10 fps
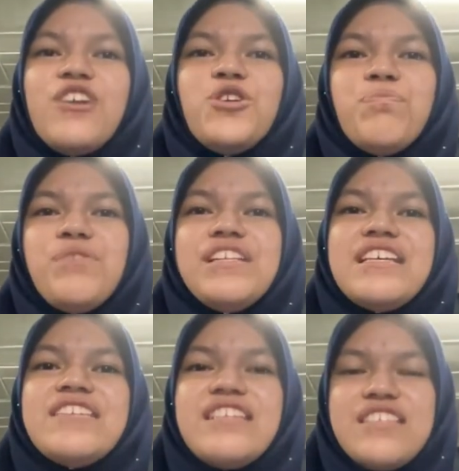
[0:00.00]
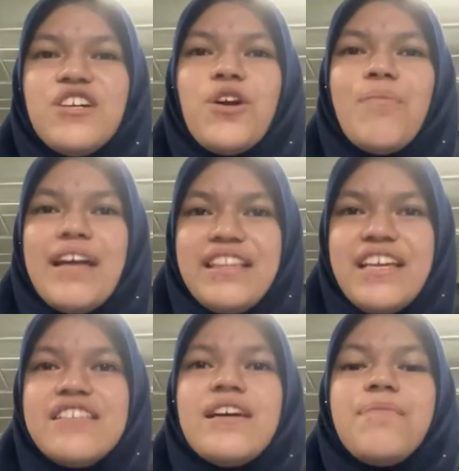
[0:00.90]
to pull the sister
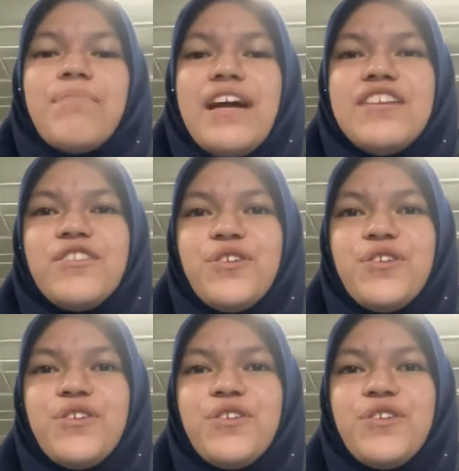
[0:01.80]
chromatids apart